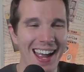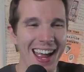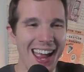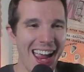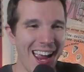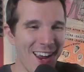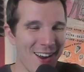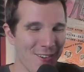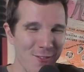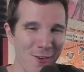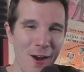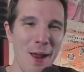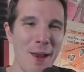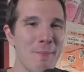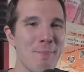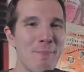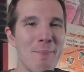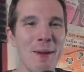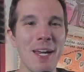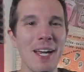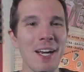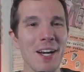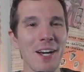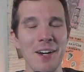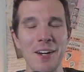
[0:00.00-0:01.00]
a red
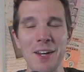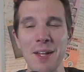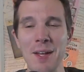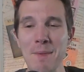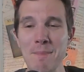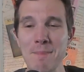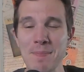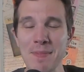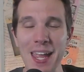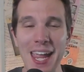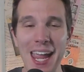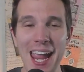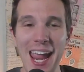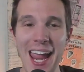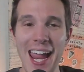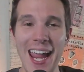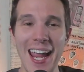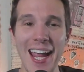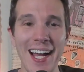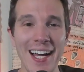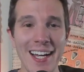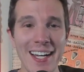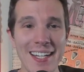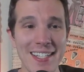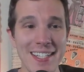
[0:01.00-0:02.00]
beard.
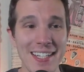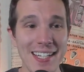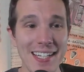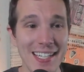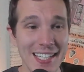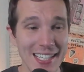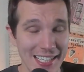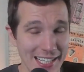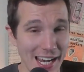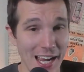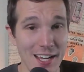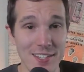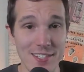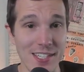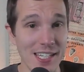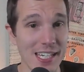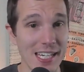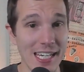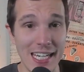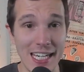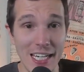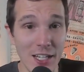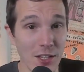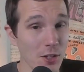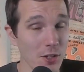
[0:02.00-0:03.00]
And yes,
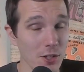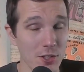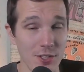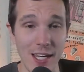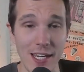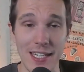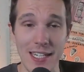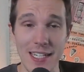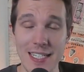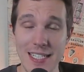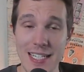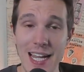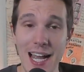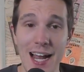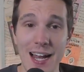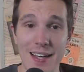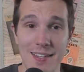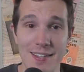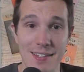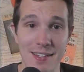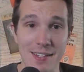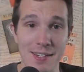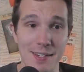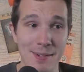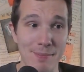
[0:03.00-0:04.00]
he looks like he's got
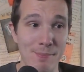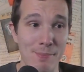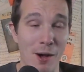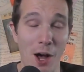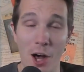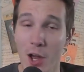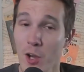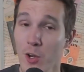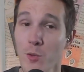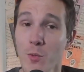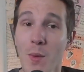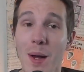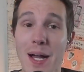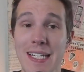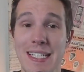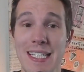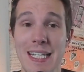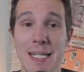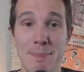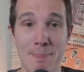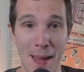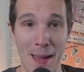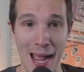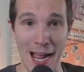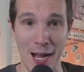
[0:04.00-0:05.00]
some
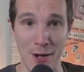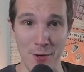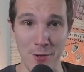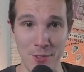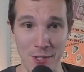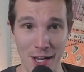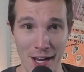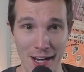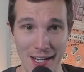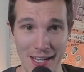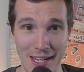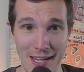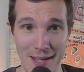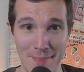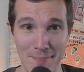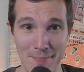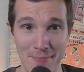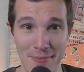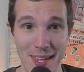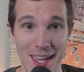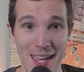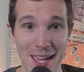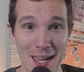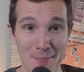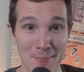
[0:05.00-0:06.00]
unwanted pounds on him,
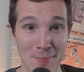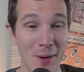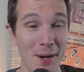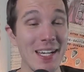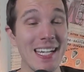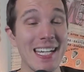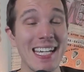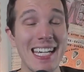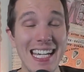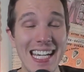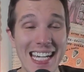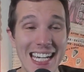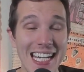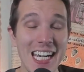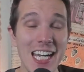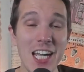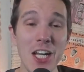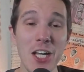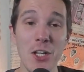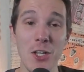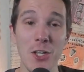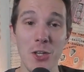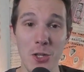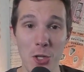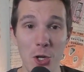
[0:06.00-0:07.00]
but he
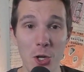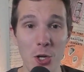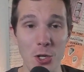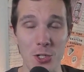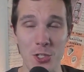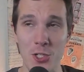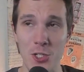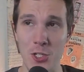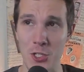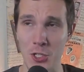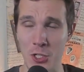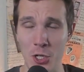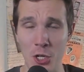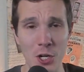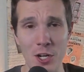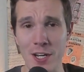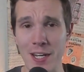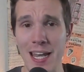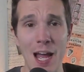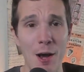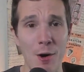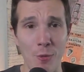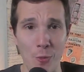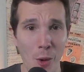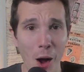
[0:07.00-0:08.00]
looked good.
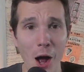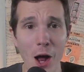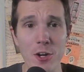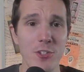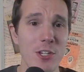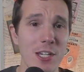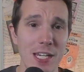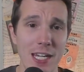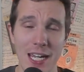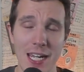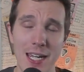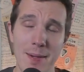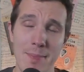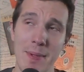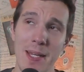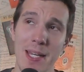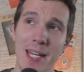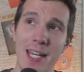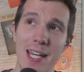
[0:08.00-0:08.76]
Now, watching him,